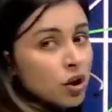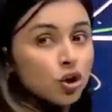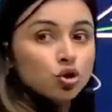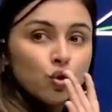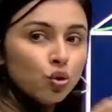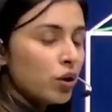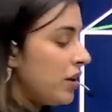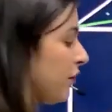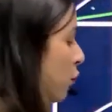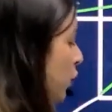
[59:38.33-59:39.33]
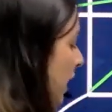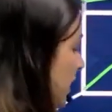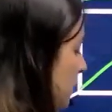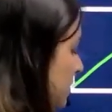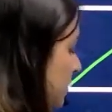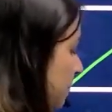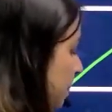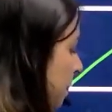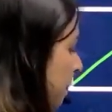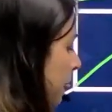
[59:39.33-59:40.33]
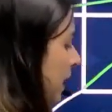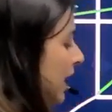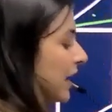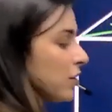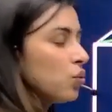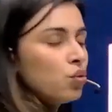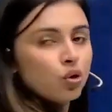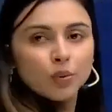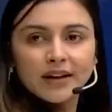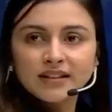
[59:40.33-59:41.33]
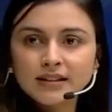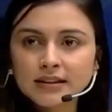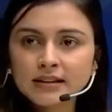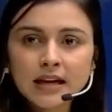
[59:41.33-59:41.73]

So total 4 atoms at root to a distance.